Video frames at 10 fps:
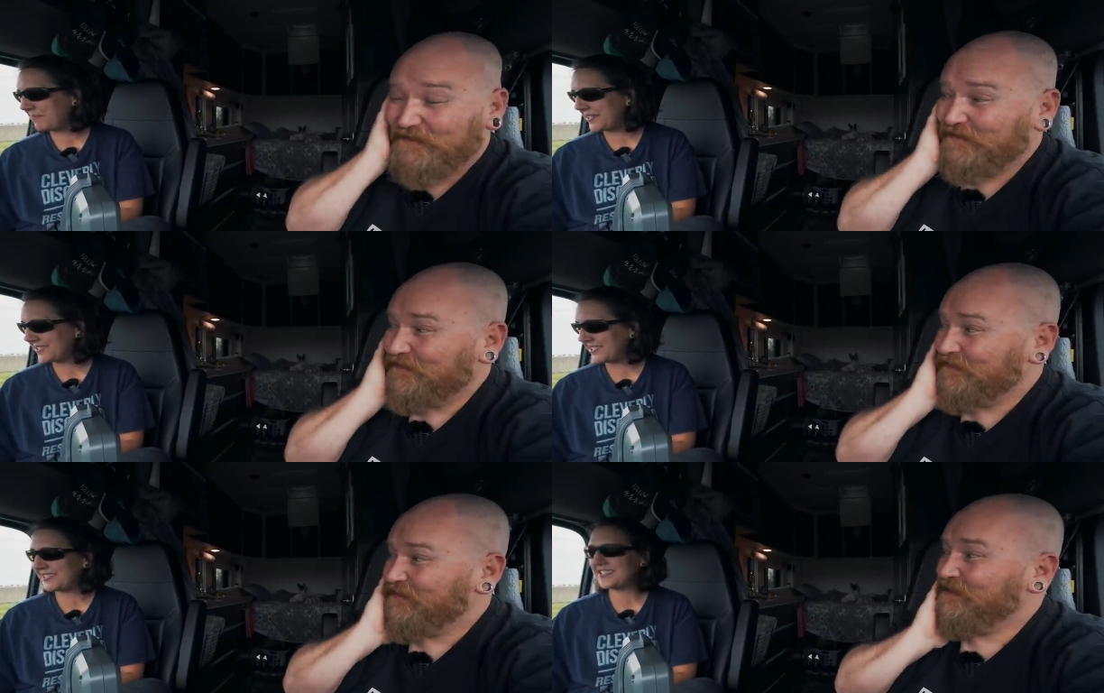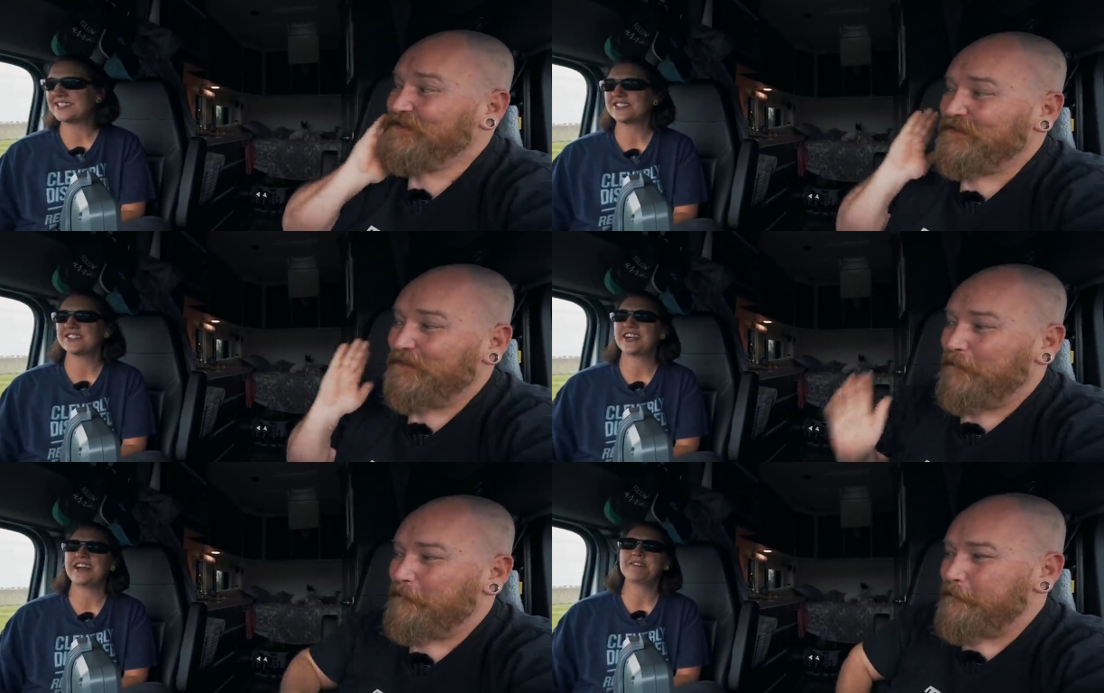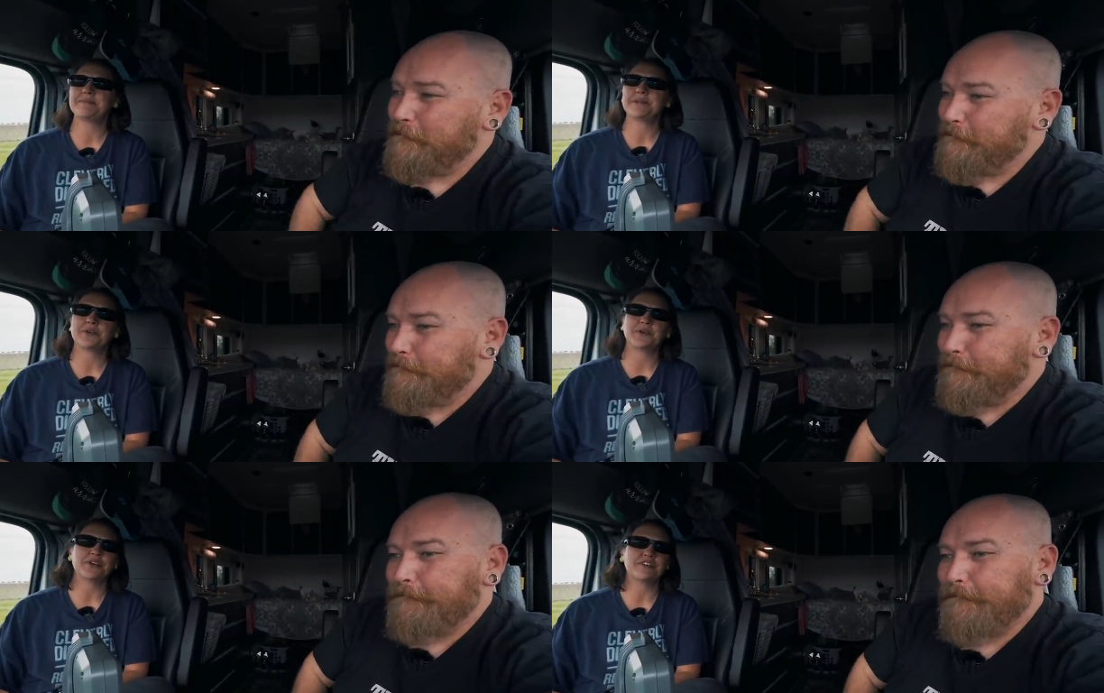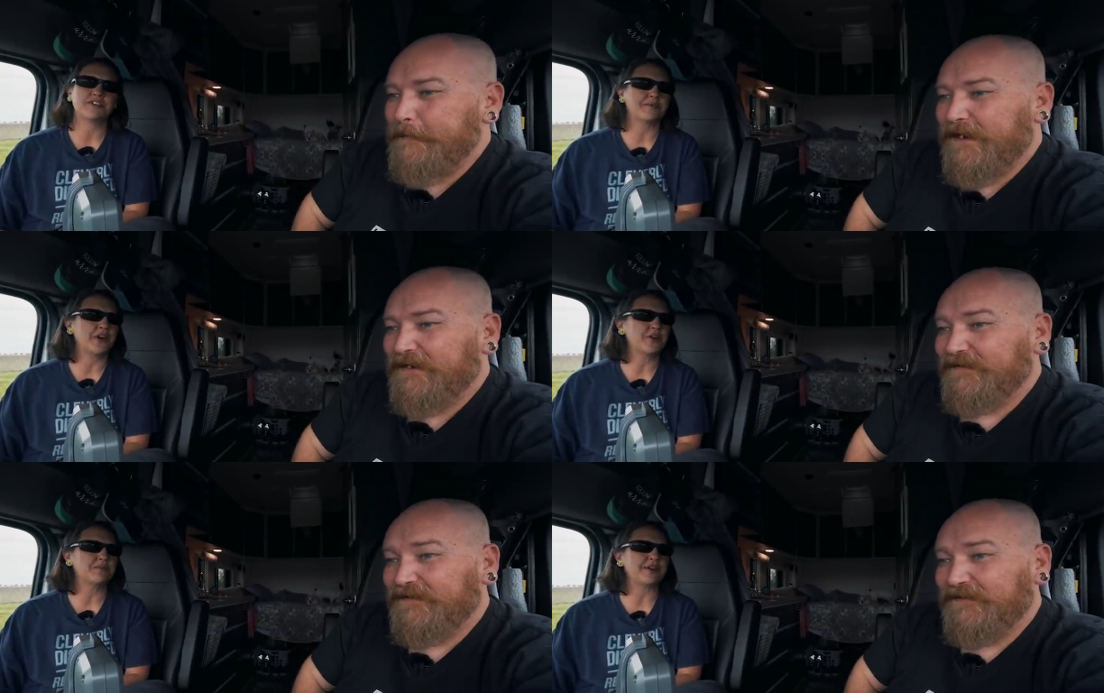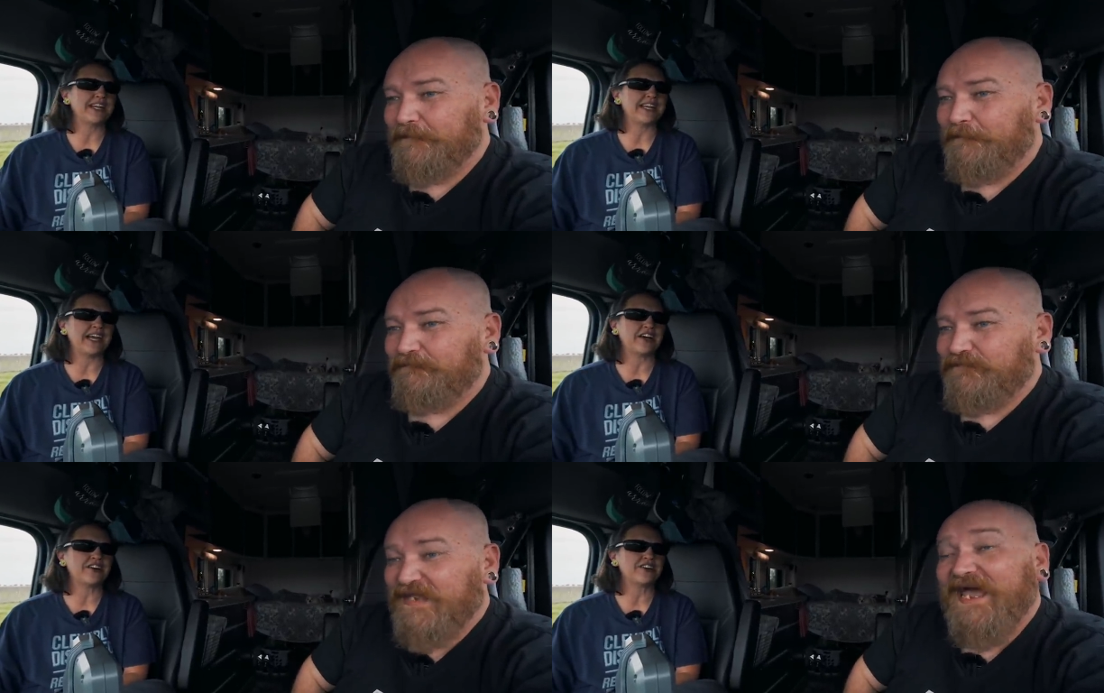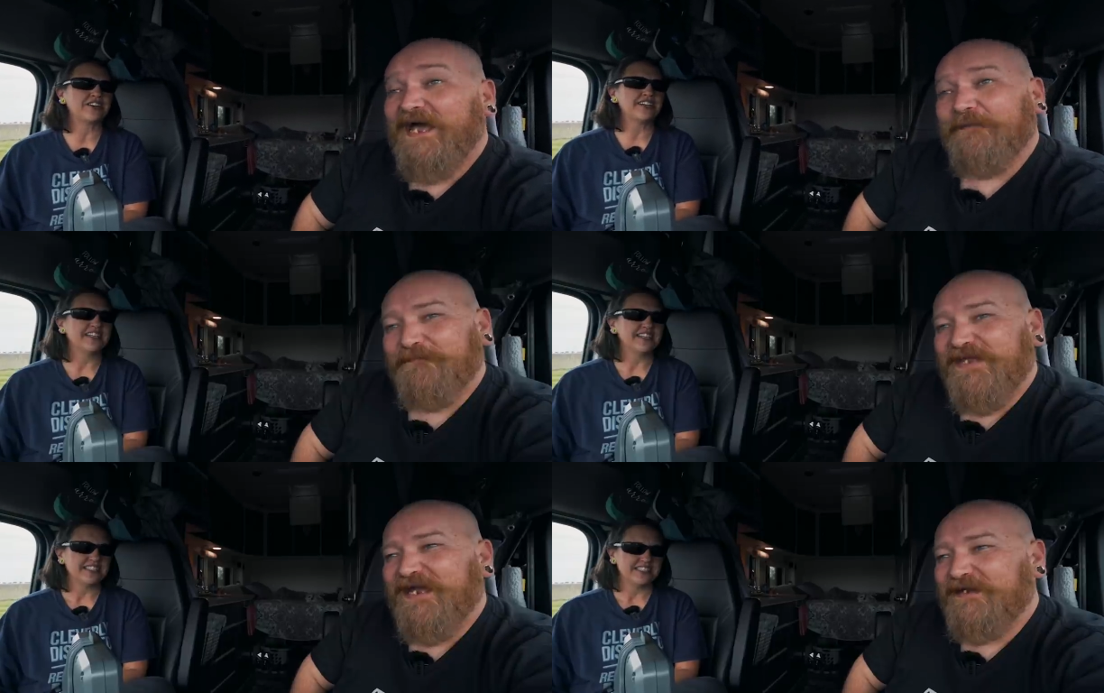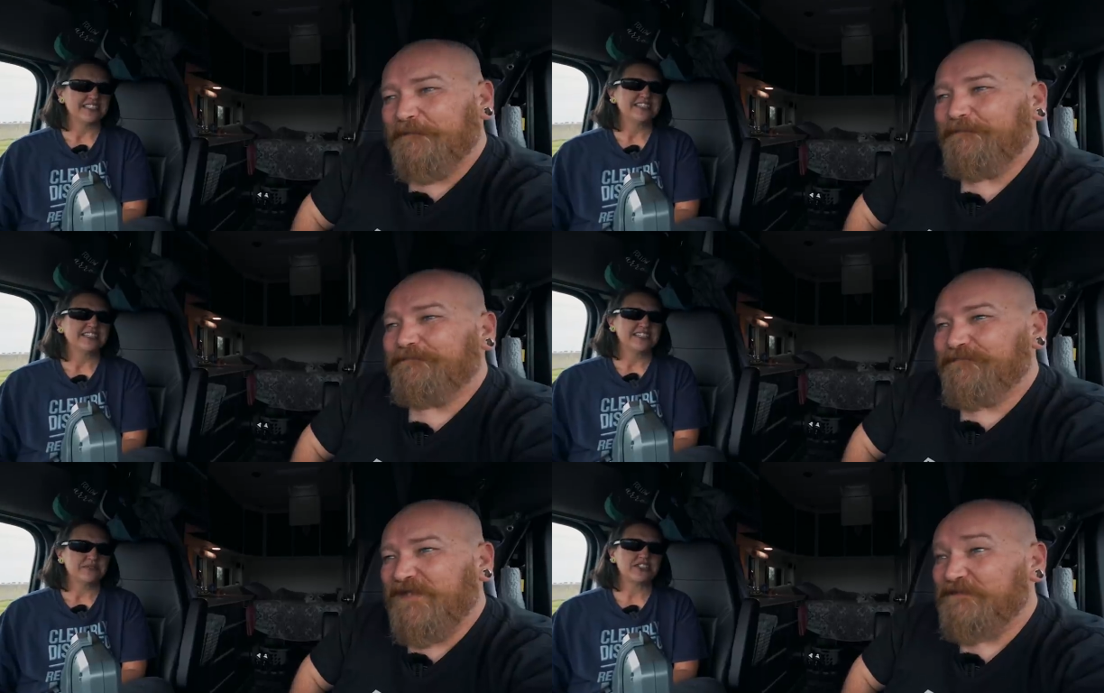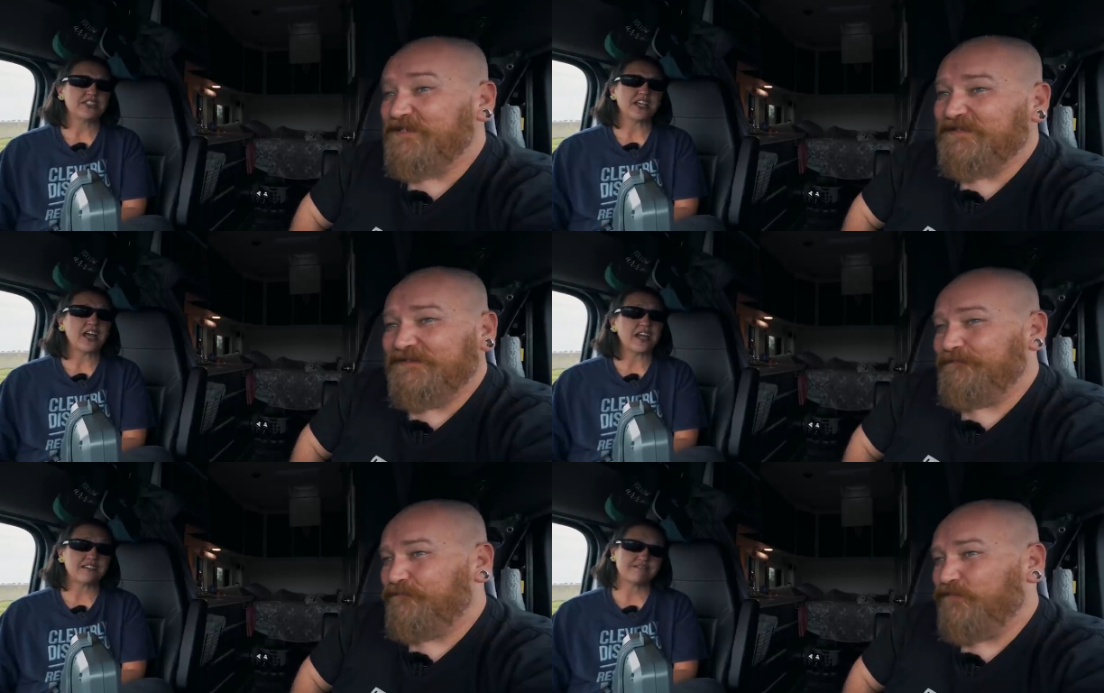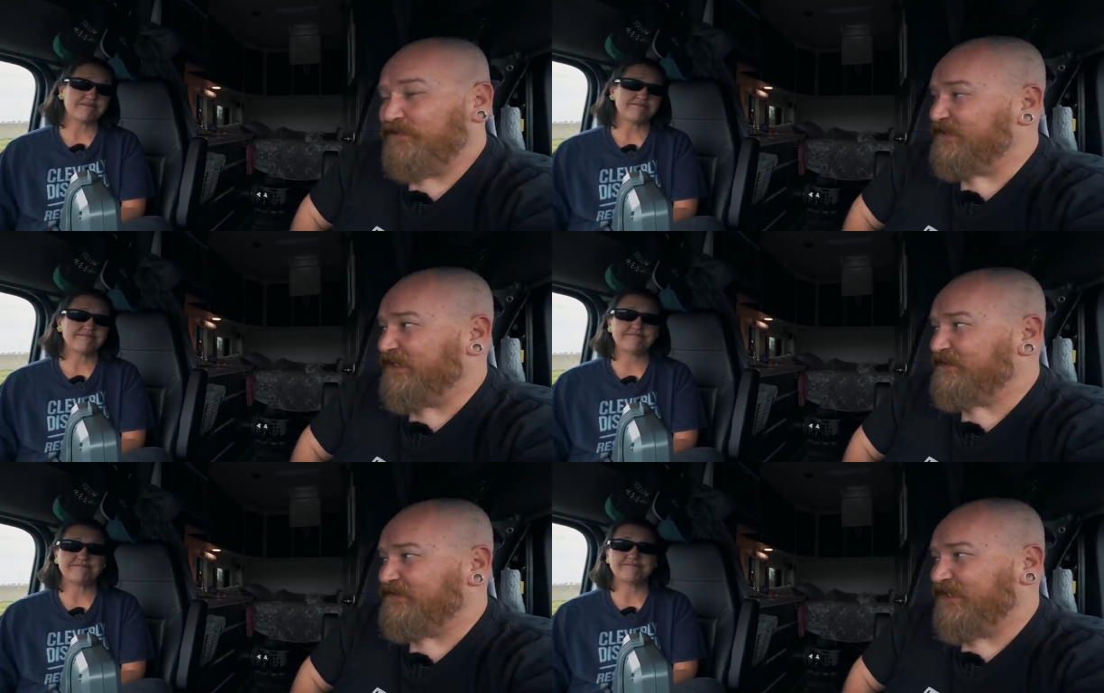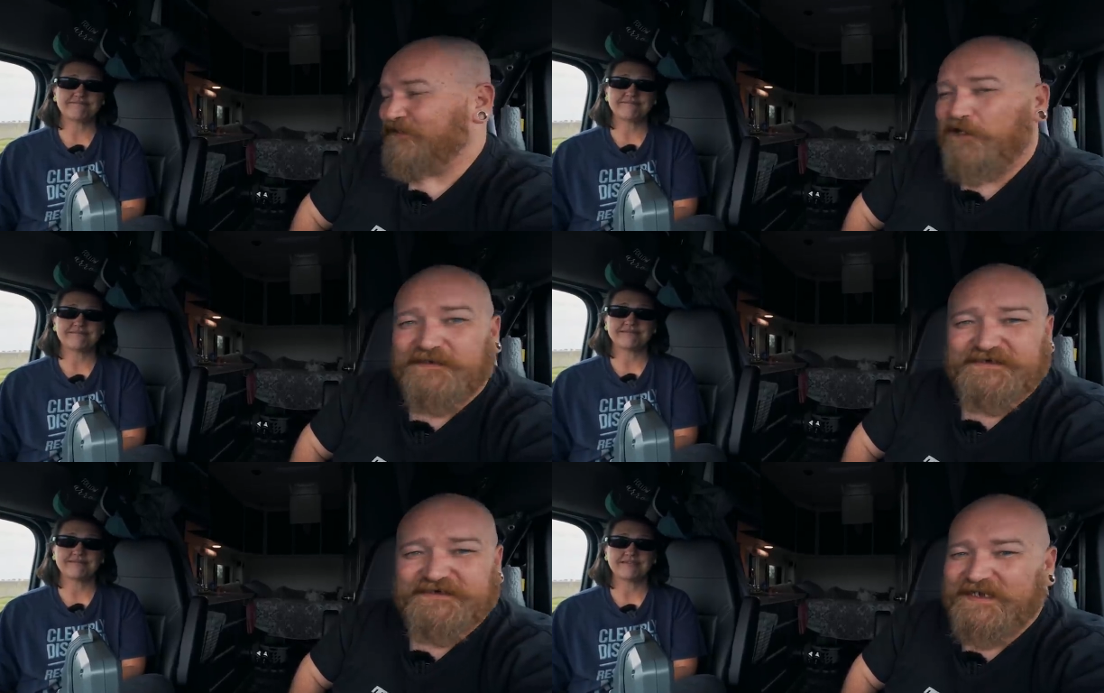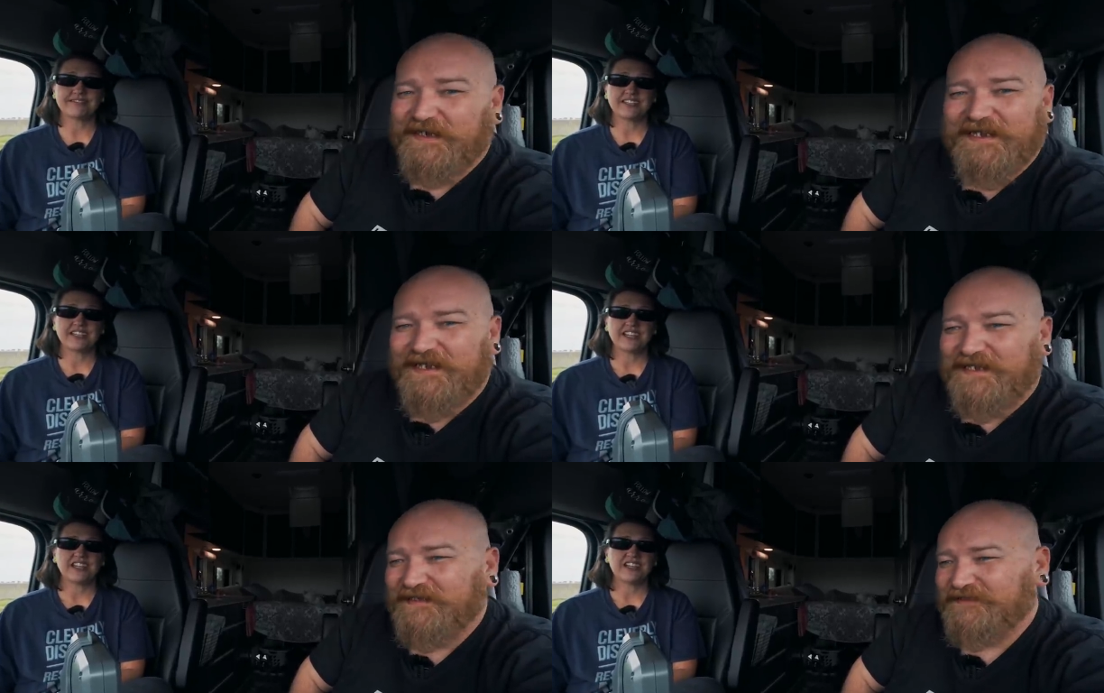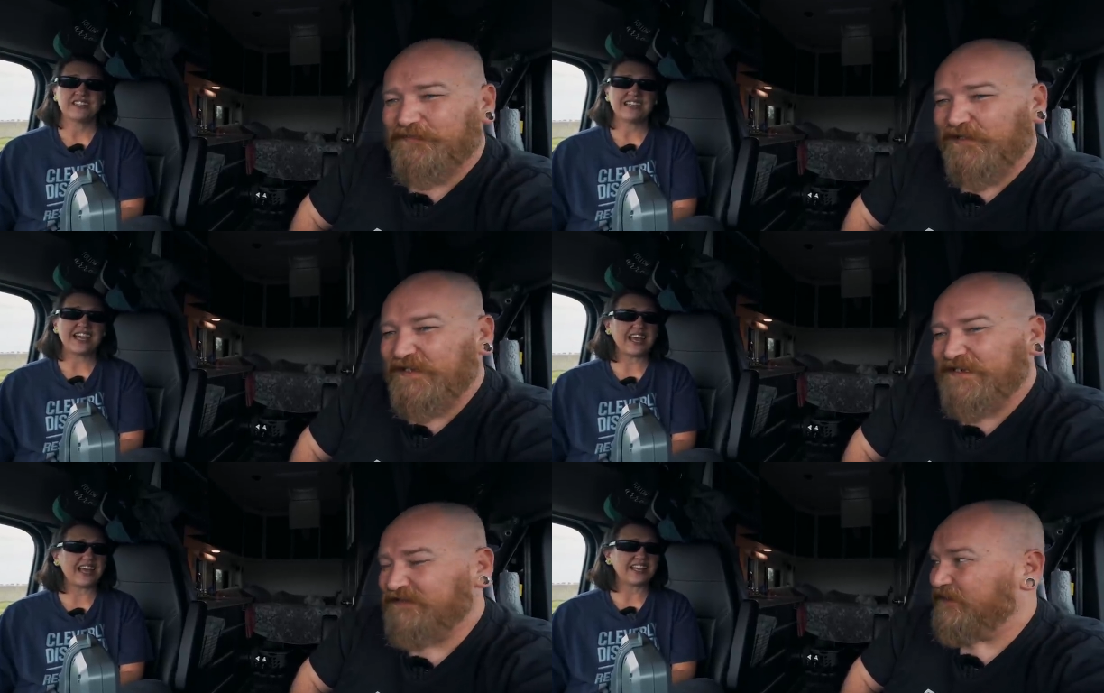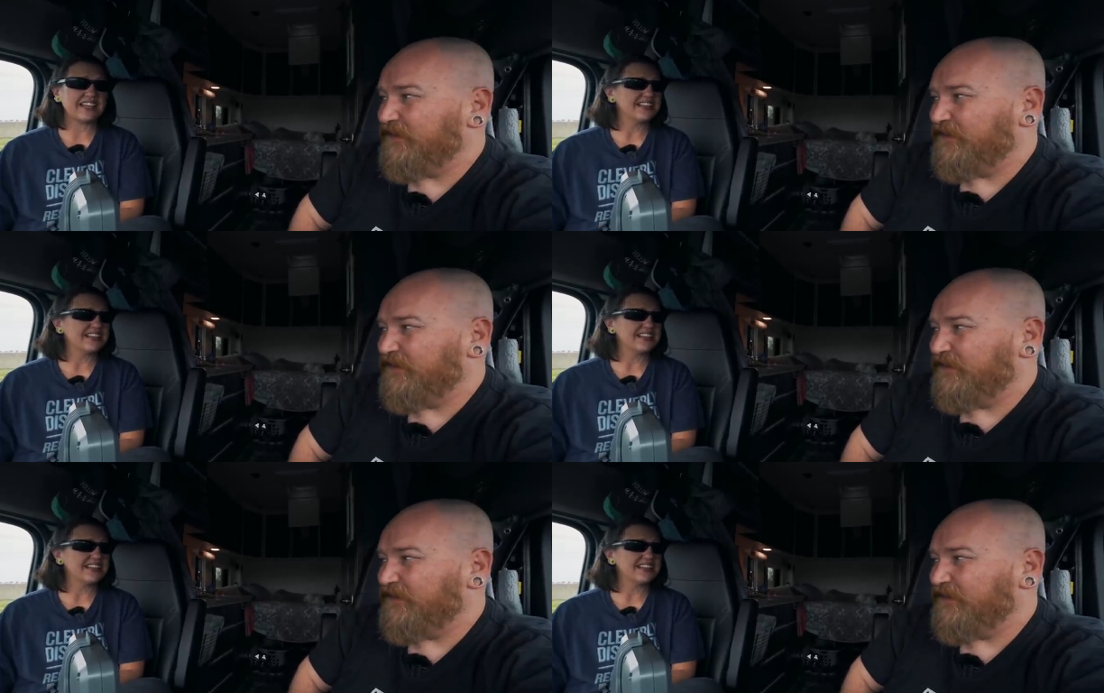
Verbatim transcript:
Speaker 1: of businesses are having people work from home right now.
Speaker 2: Yeah, yeah. Which, I mean, with today's I, technology, I, it's pretty yeah, easy